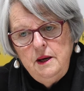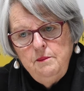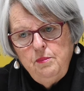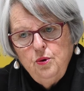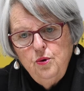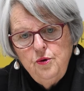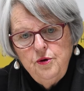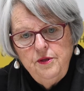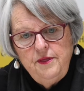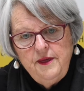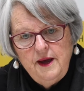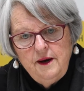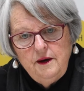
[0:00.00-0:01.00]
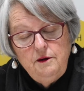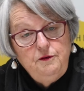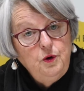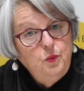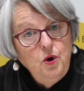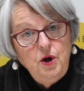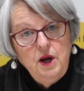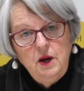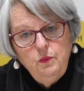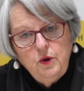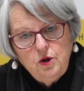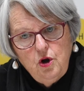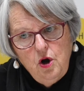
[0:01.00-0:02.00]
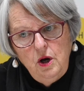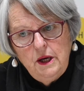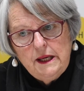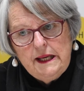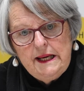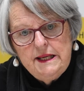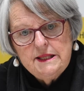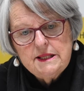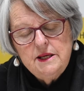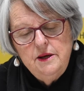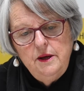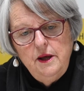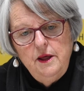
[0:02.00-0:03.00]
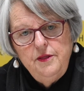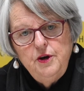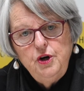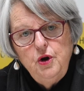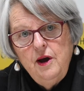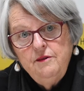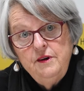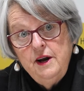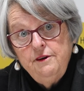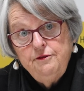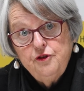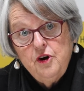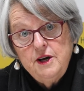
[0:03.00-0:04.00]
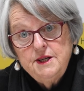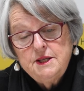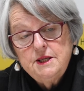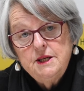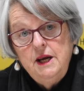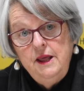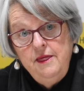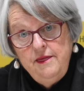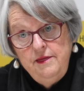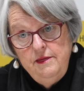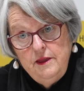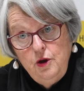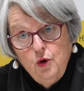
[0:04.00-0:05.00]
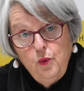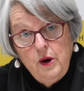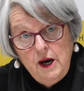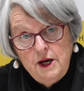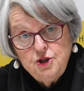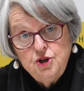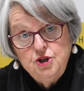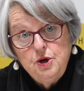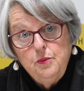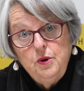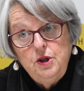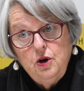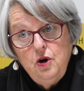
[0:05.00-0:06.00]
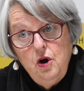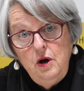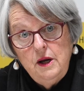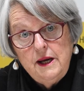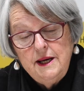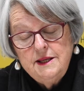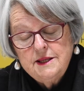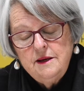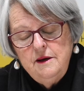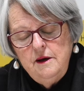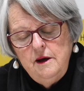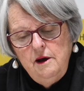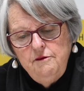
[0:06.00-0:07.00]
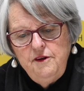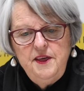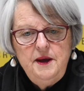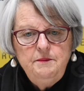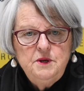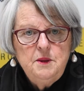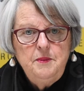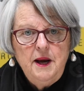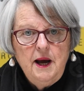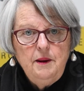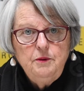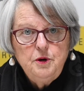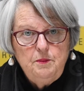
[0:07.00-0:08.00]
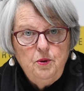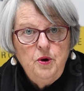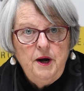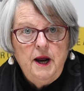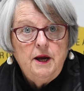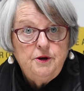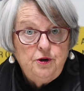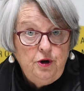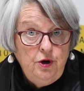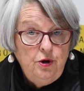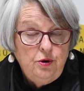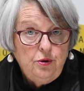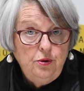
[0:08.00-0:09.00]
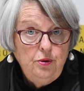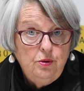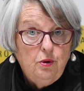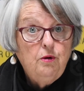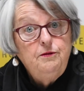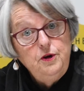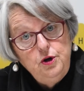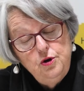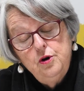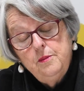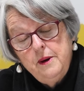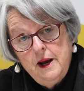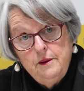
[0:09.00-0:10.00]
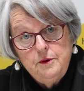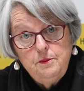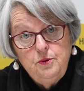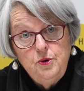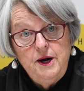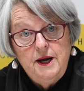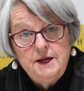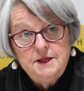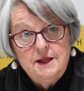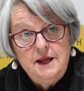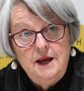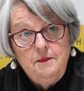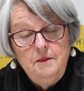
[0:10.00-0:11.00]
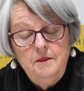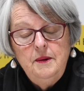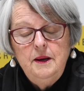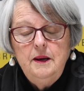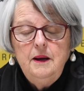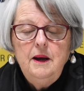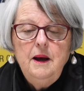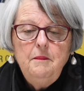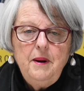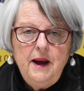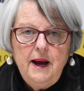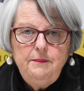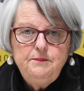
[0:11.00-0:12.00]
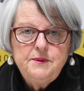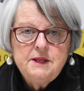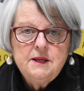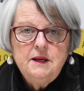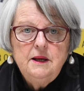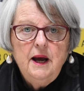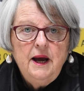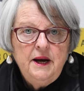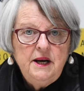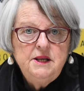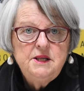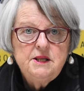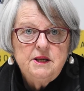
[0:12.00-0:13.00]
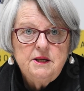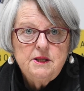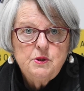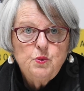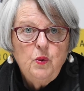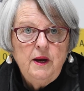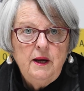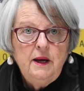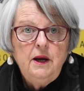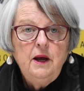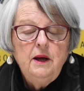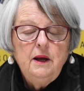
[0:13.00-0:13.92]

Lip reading: important that if you're working with colleagues, that you have enough trust in your relationship with your colleagues for them to be able to point out to you, or for you to be able to point out to them, perhaps an instance where,